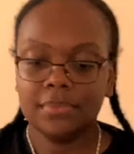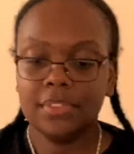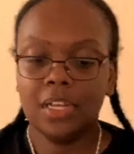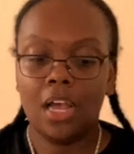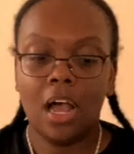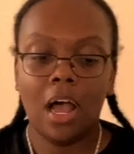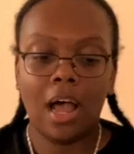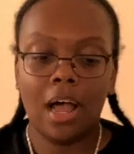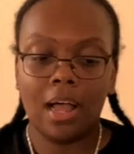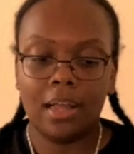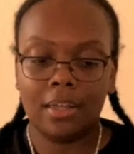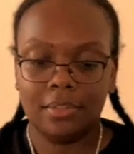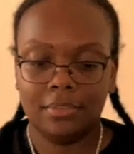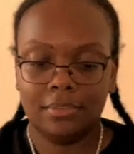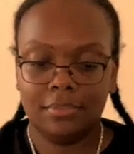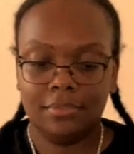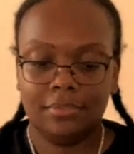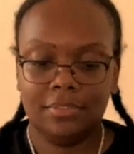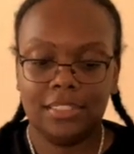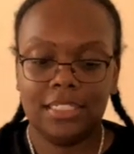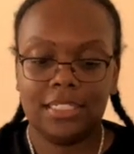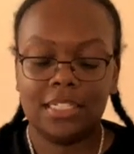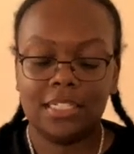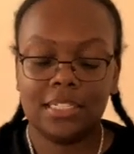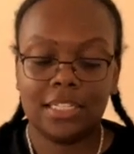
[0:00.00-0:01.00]
Uh,
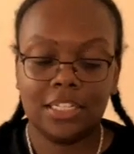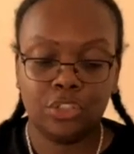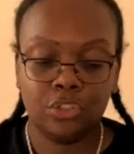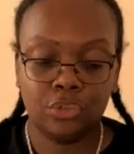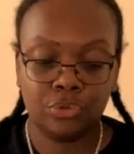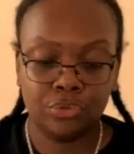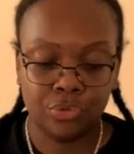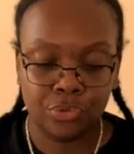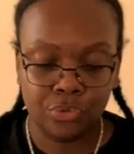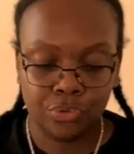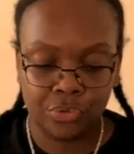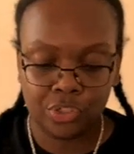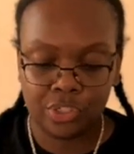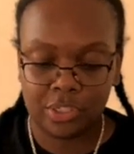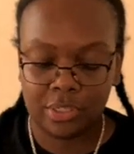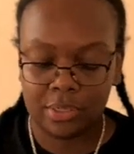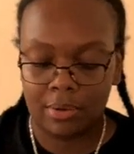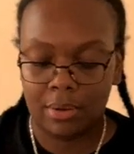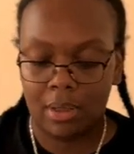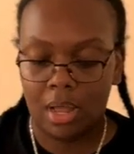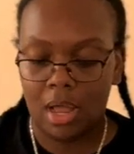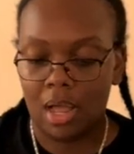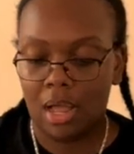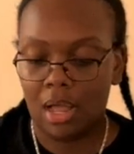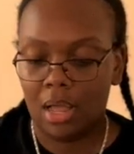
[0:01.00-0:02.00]
this is a Trousse
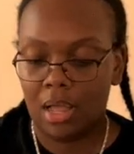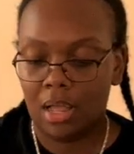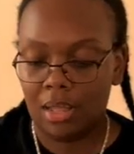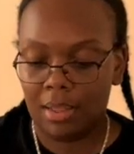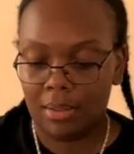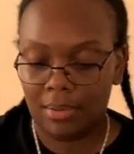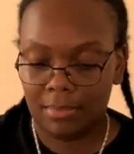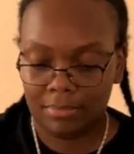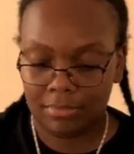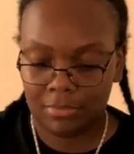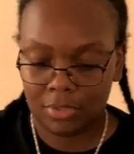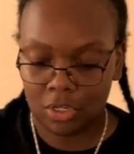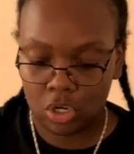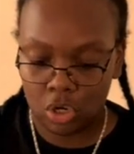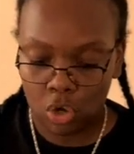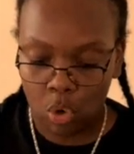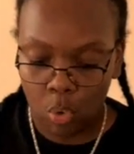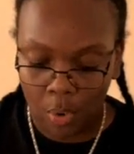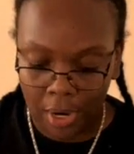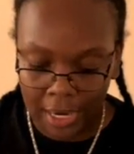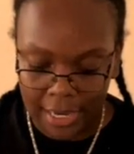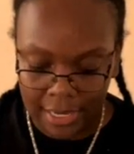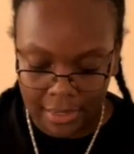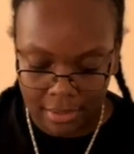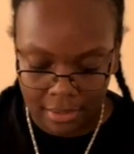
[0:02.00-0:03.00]
uh,
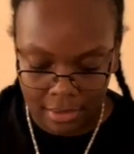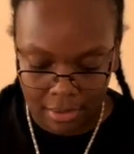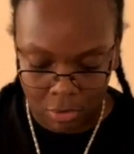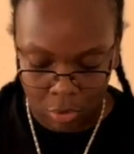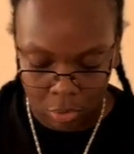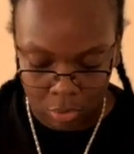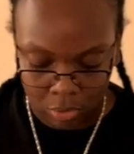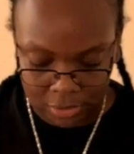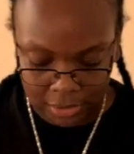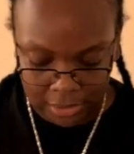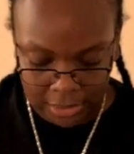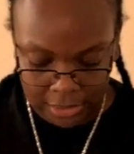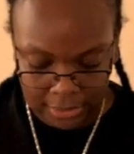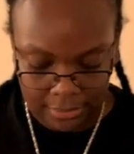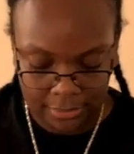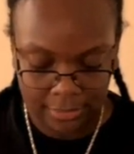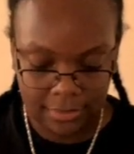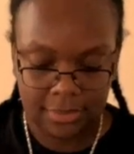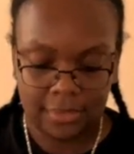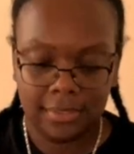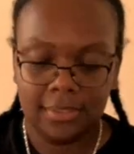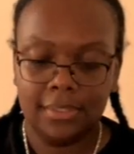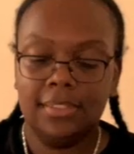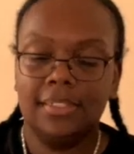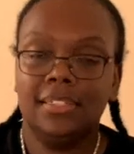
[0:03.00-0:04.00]
coin holder.
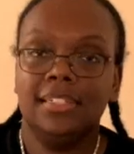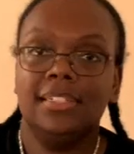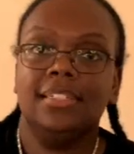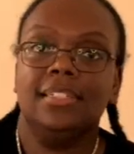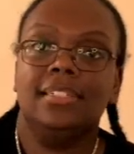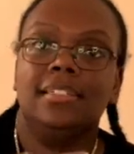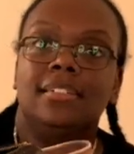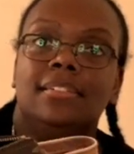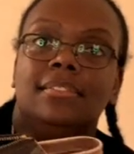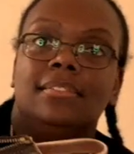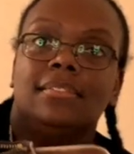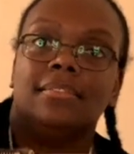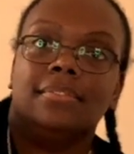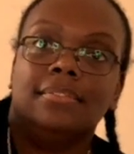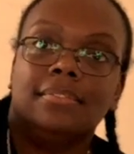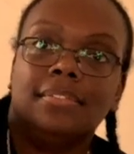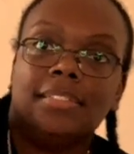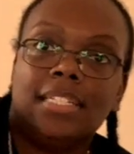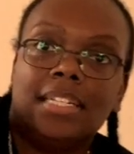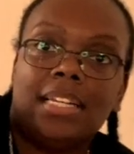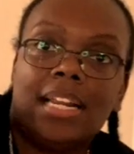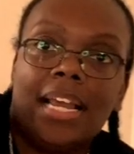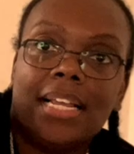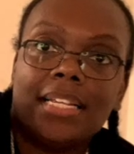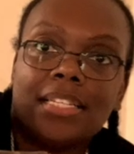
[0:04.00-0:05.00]
It's
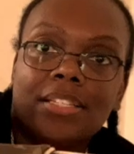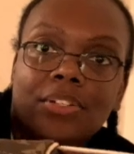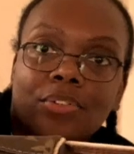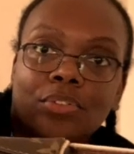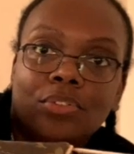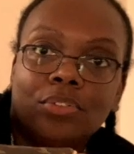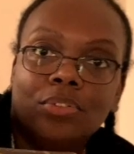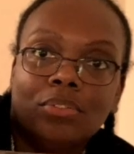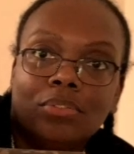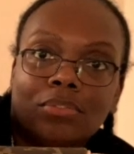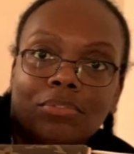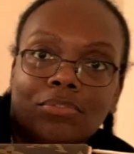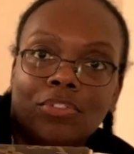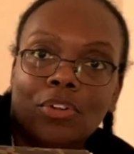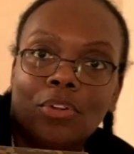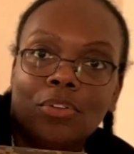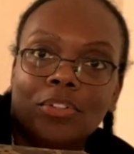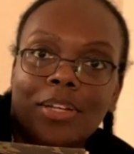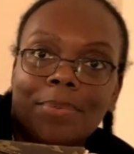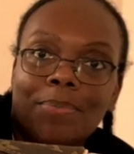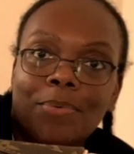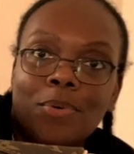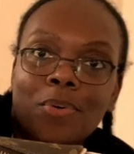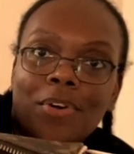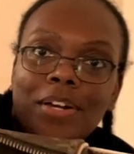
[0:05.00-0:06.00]
a nice little rolled
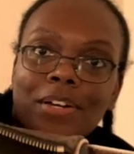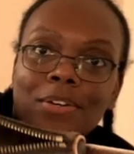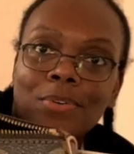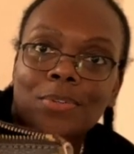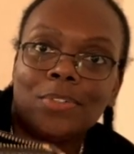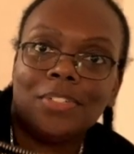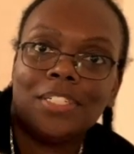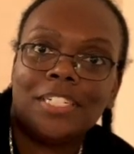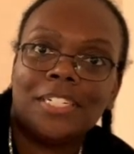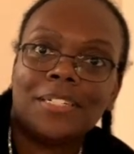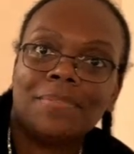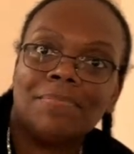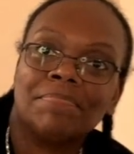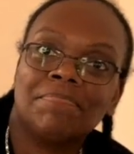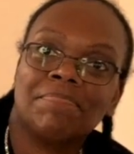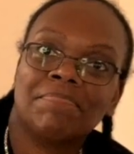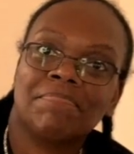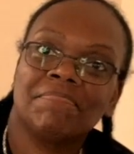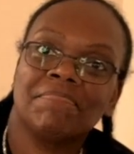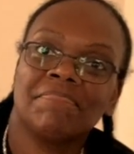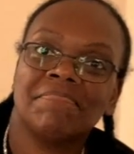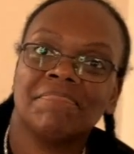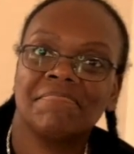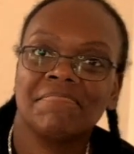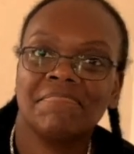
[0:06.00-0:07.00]
up coin holder.
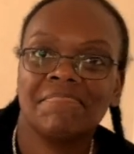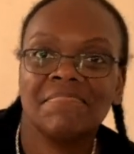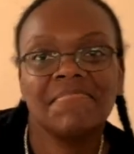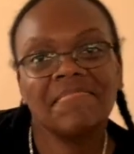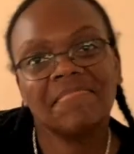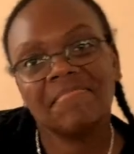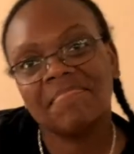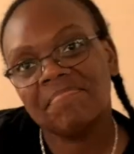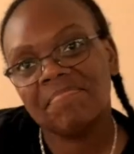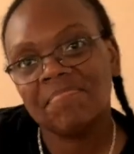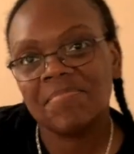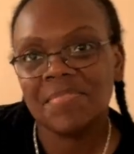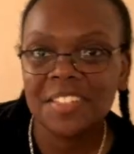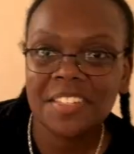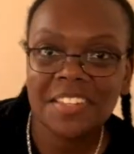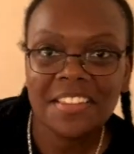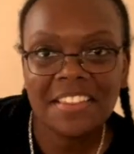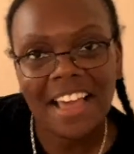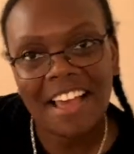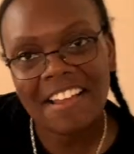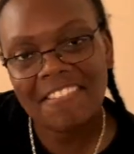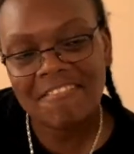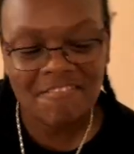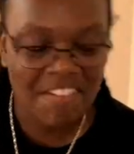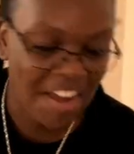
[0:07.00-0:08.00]
Isn't
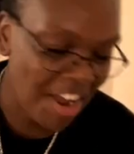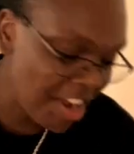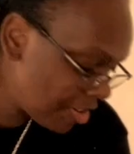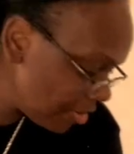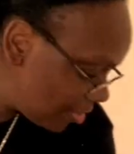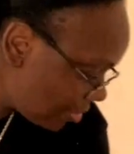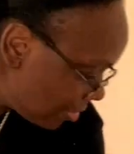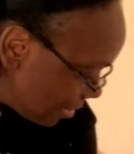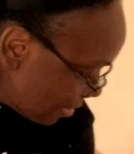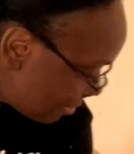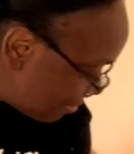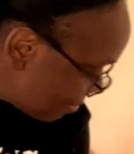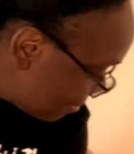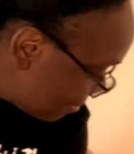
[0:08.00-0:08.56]
that nice?